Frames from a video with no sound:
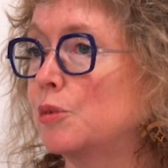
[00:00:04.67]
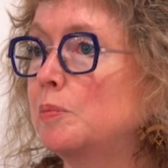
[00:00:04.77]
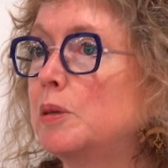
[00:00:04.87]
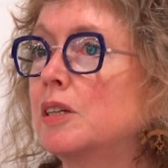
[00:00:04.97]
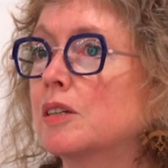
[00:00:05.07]

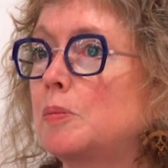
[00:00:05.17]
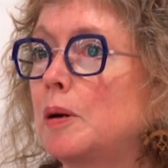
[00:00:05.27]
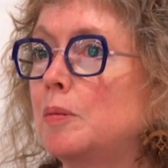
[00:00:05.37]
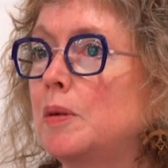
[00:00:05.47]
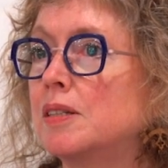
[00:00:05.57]
we've been
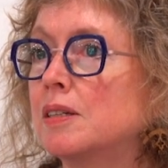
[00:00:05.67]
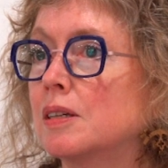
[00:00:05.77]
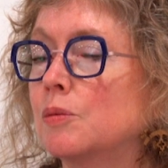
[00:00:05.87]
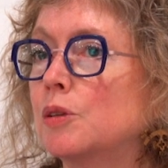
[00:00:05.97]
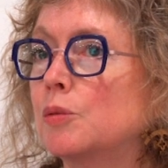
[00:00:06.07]

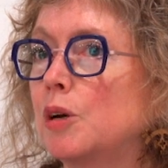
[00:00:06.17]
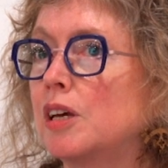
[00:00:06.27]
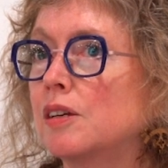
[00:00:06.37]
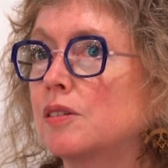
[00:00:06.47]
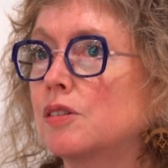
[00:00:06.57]
experimenting with
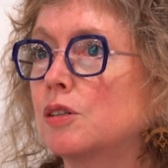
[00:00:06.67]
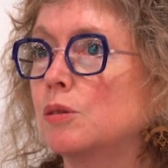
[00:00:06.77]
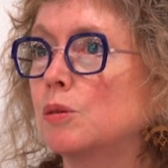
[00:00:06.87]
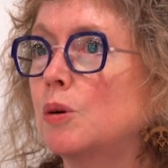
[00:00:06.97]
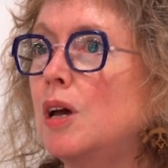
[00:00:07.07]
ways
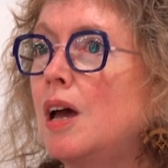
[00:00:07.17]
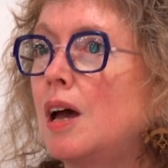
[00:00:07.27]
to